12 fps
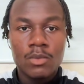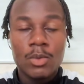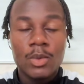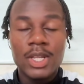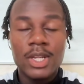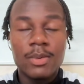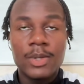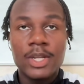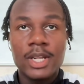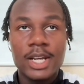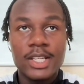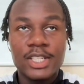We
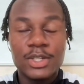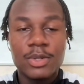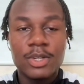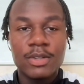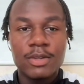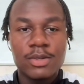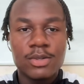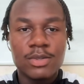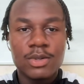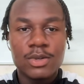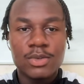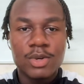didn't actually do any
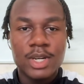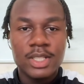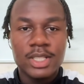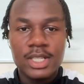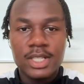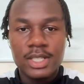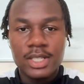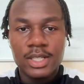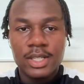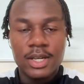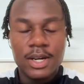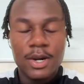of those running
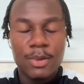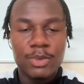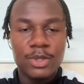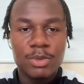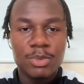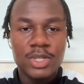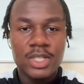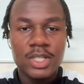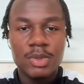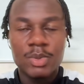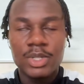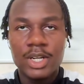testing this
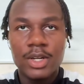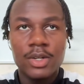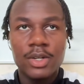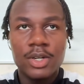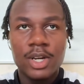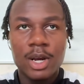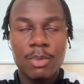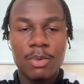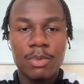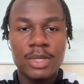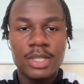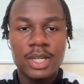preseason. We done a
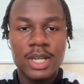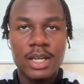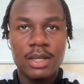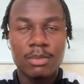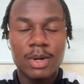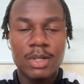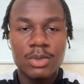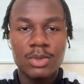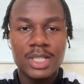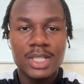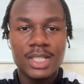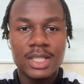couple bits of like muscle
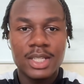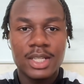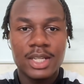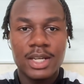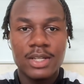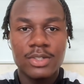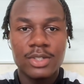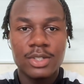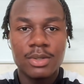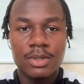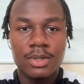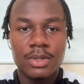testing and that just
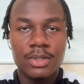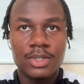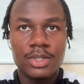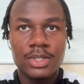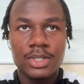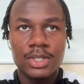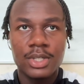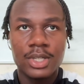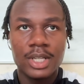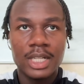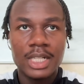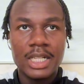to
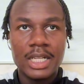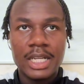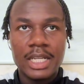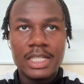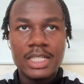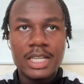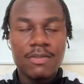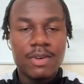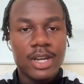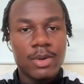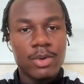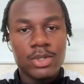see if
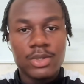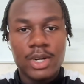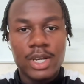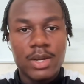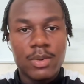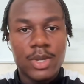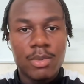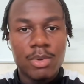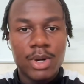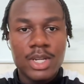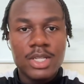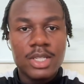anyone's got any weak
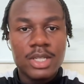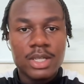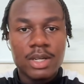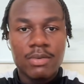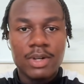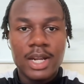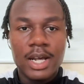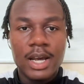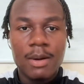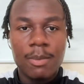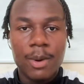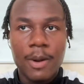points and stuff like
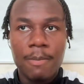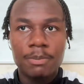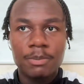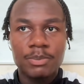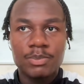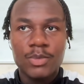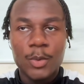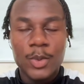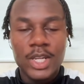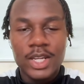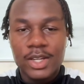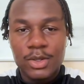that. But
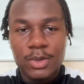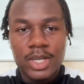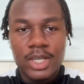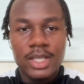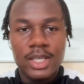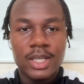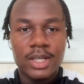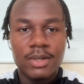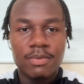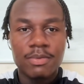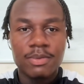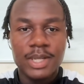we didn't do any
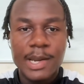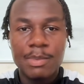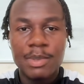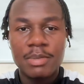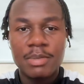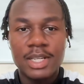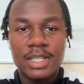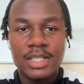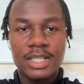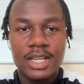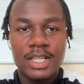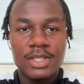of like bleep
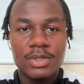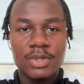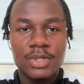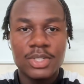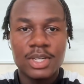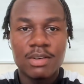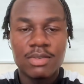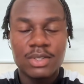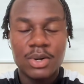tests and that sort of stuff.